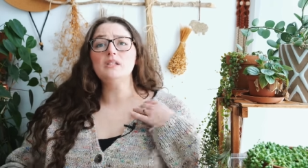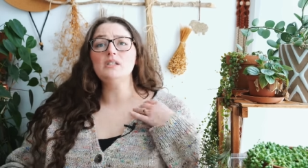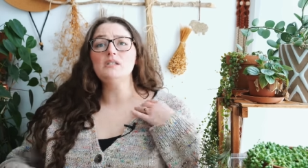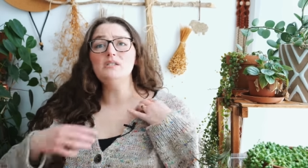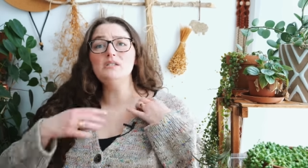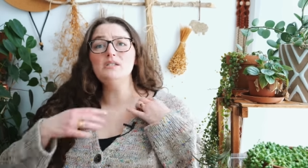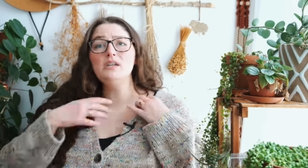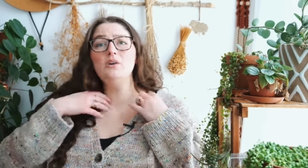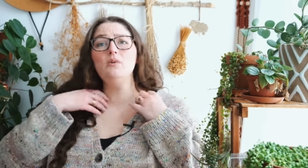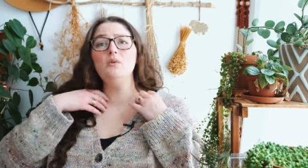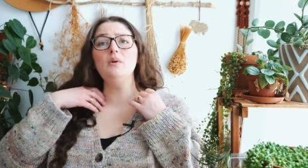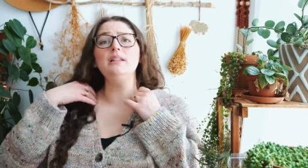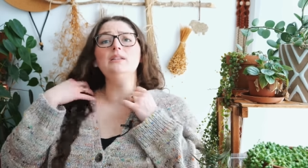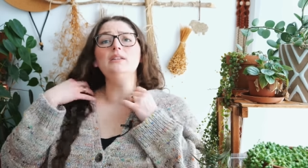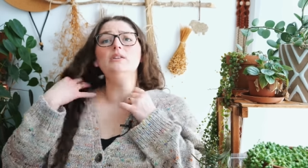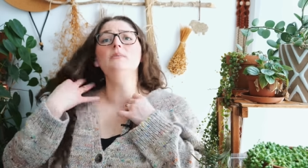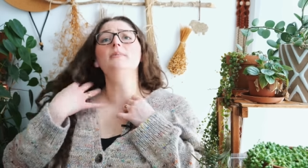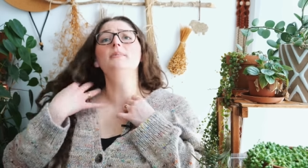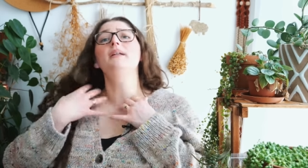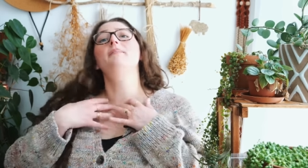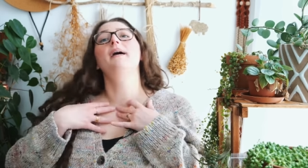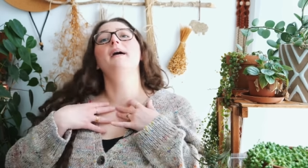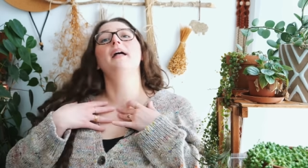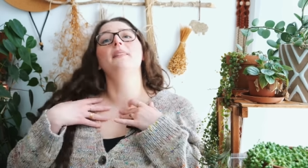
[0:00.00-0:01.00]
So a little
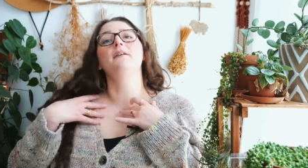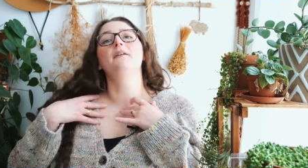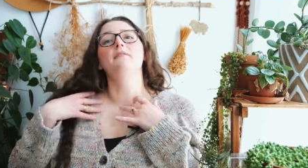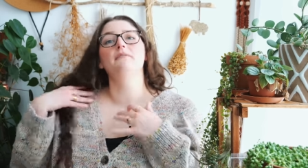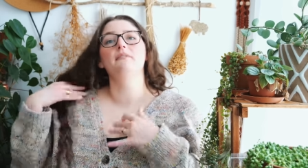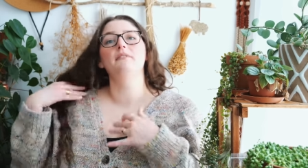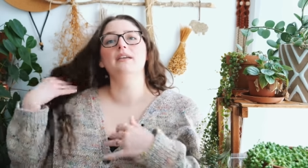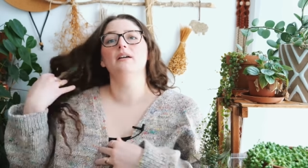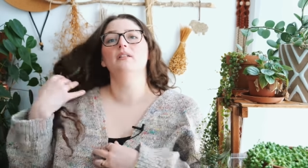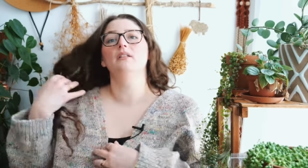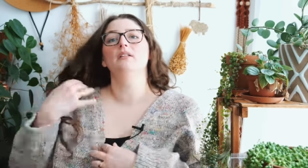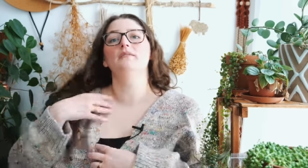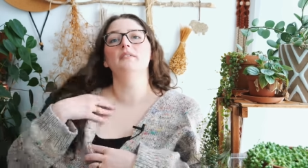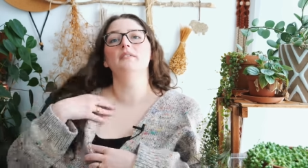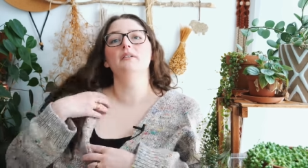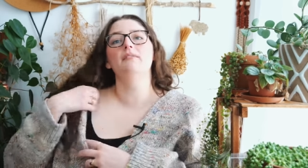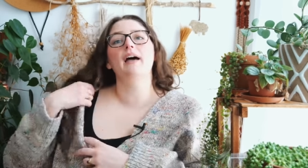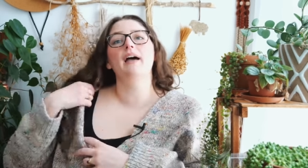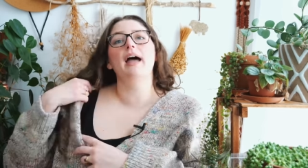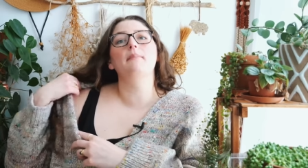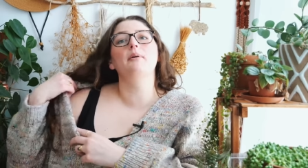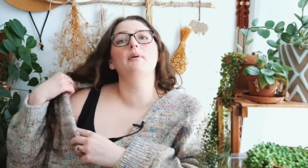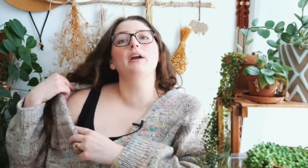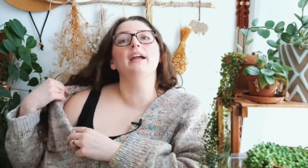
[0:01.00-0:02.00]
bit about the feel of the
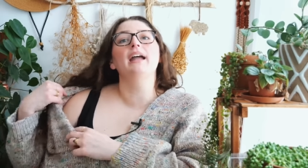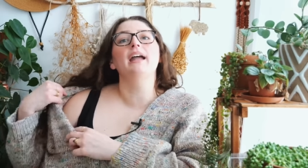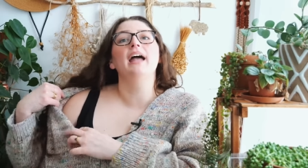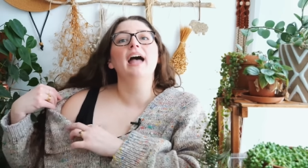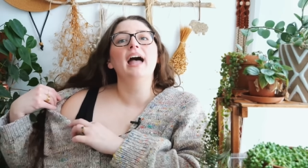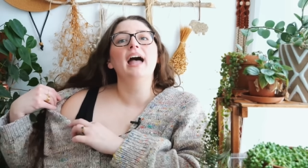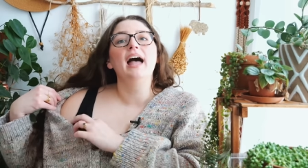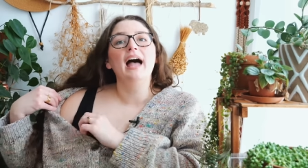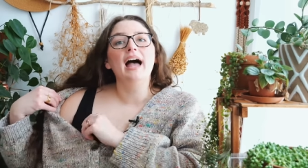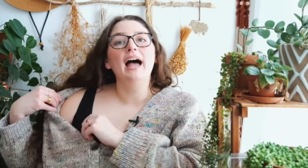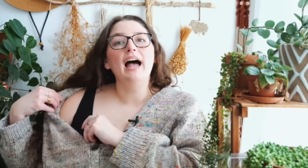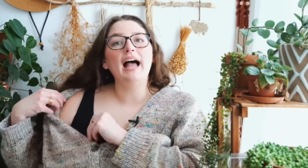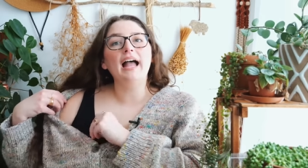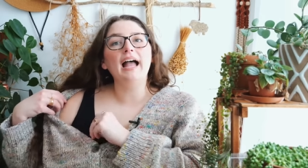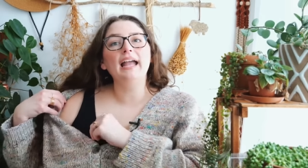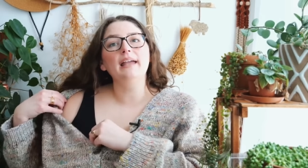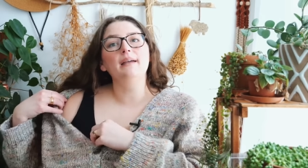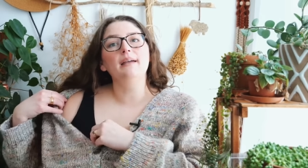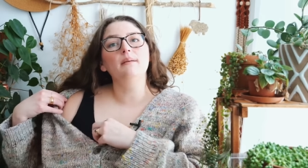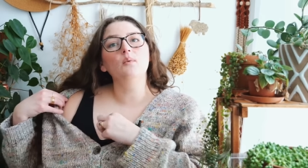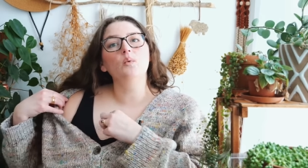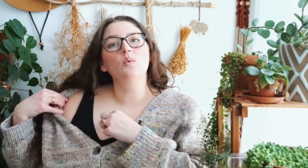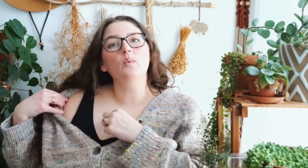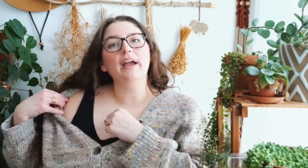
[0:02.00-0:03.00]
fabric. I
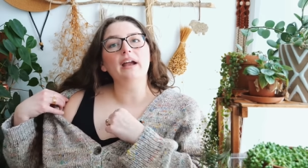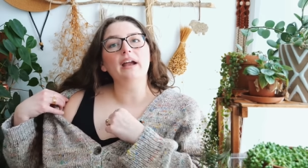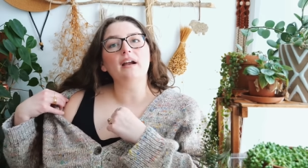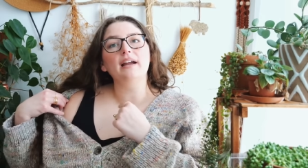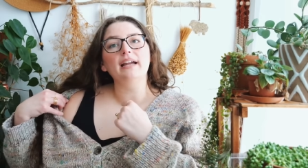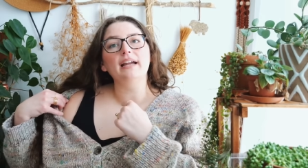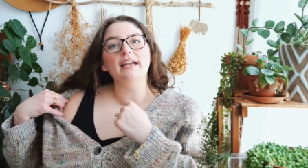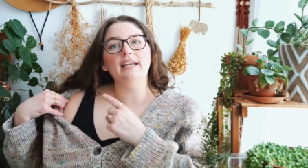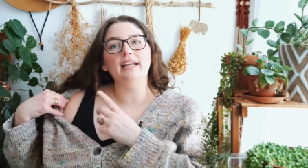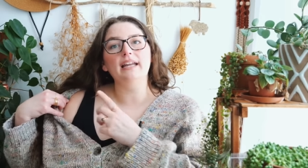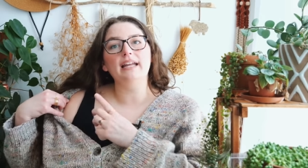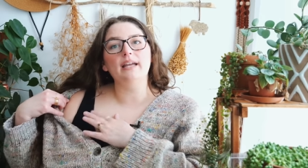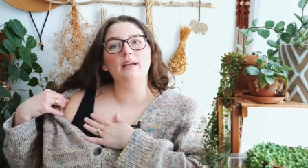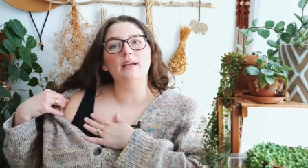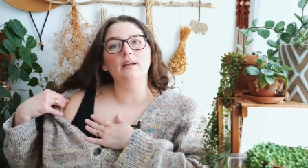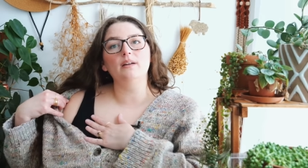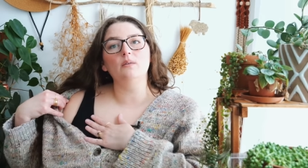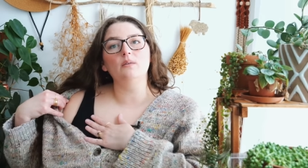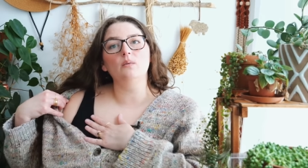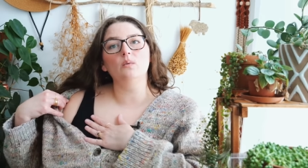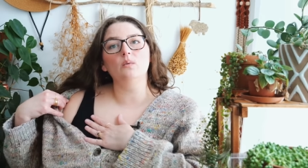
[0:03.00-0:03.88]
am wearing it